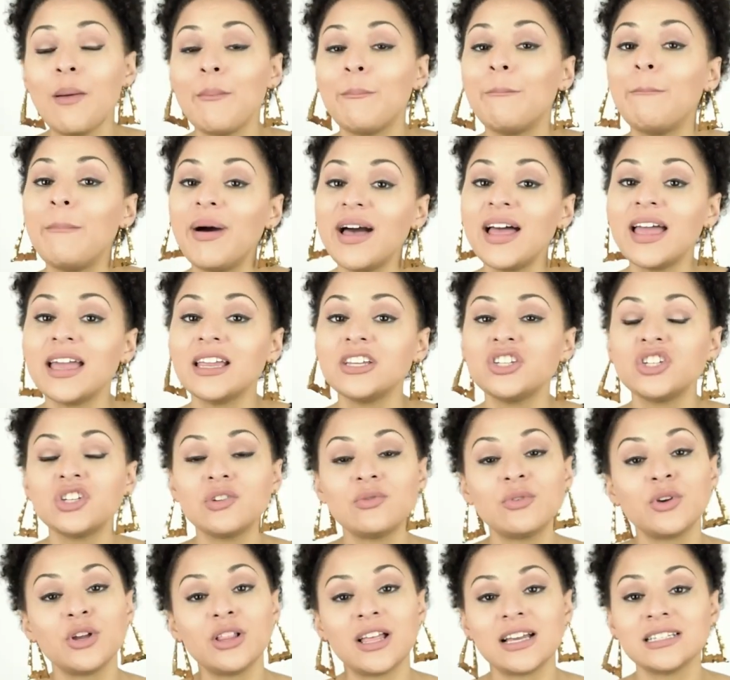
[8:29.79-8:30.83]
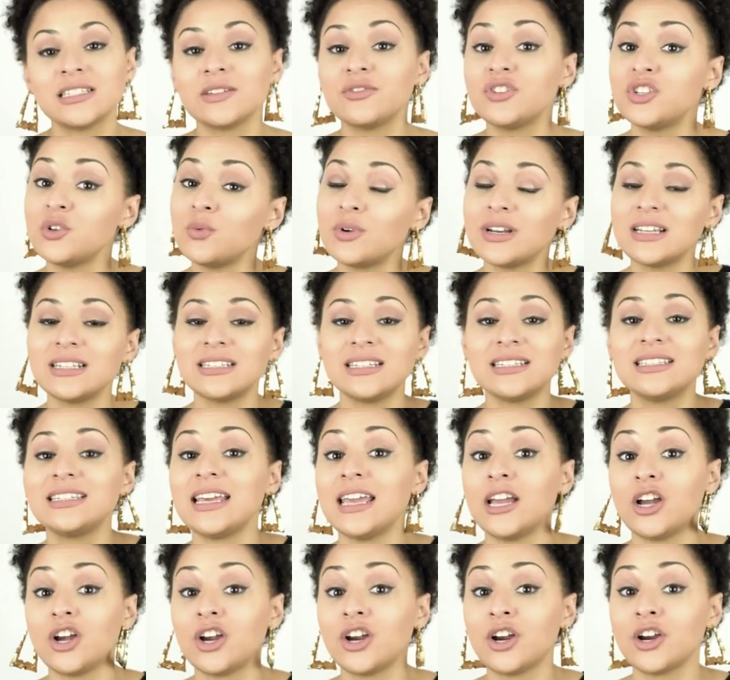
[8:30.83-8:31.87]
But she realized if she wanted to
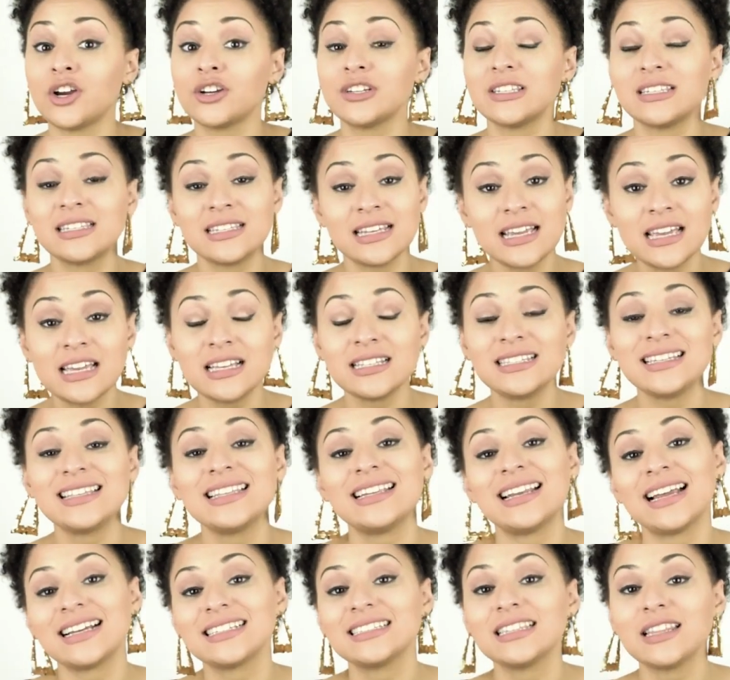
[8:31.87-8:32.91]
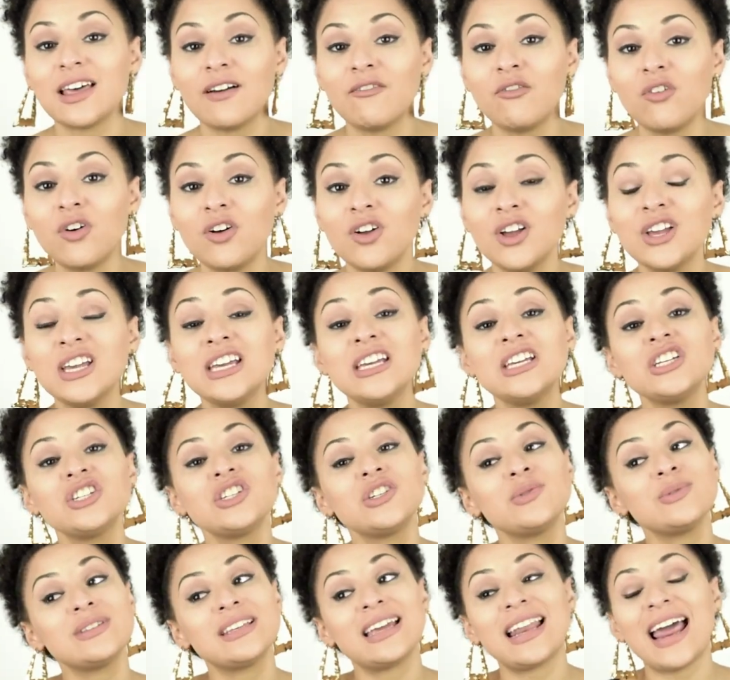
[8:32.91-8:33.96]
take her singing to the next level,
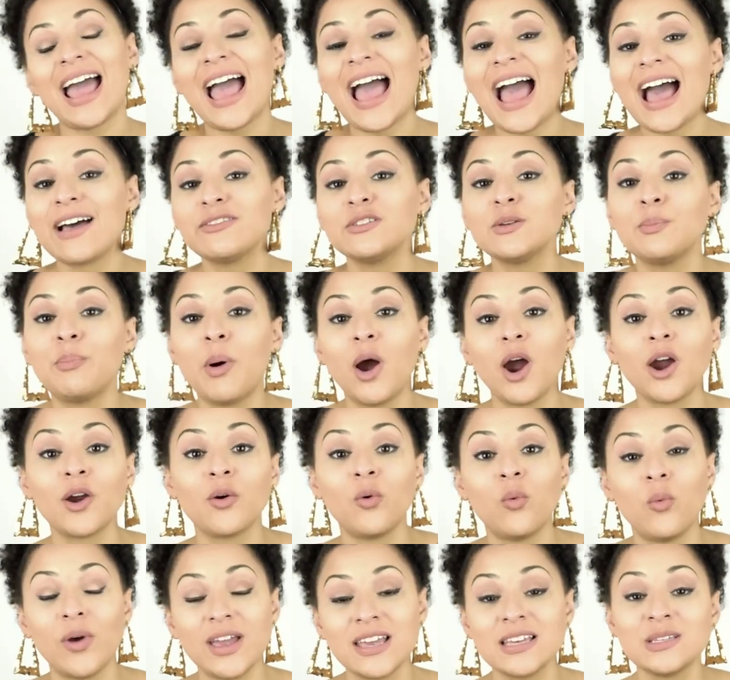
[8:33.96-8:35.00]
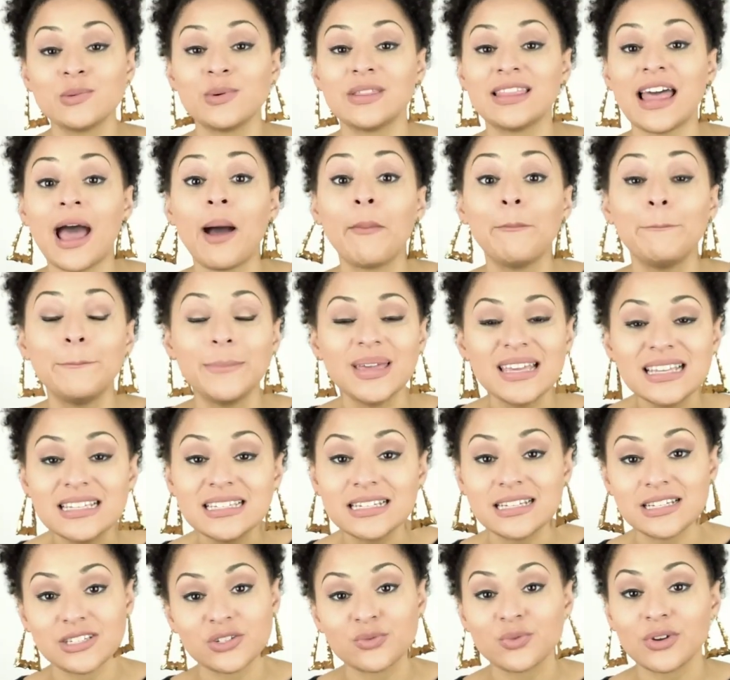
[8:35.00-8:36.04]
she was gonna have to part ways with that
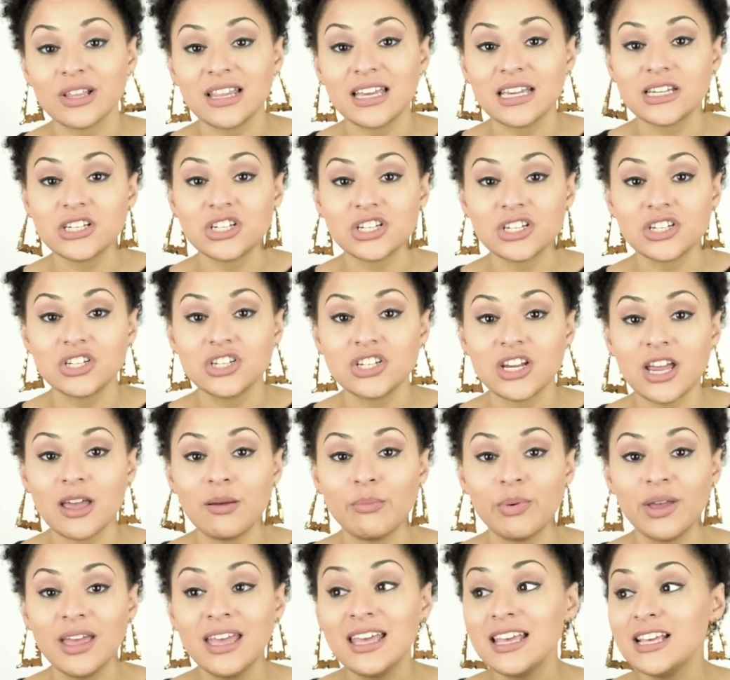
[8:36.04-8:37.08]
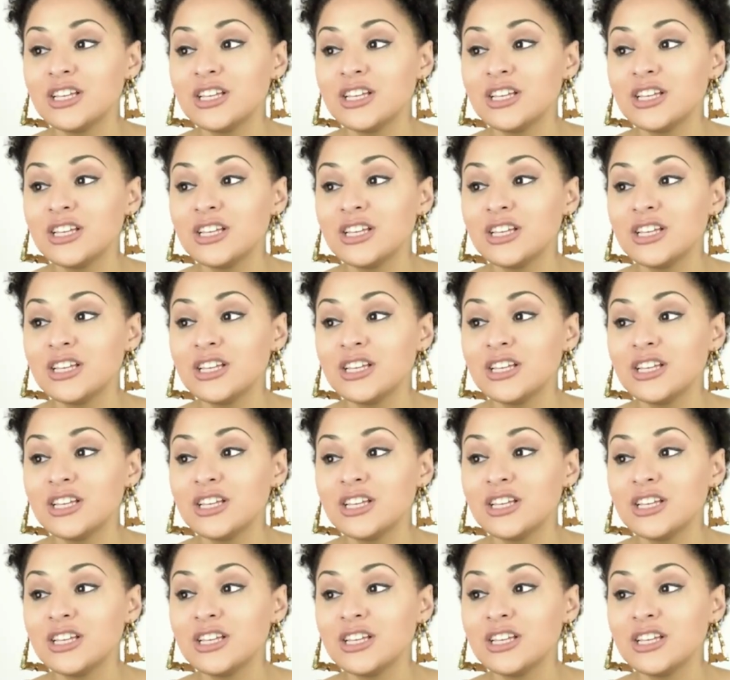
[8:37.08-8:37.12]
business relationship.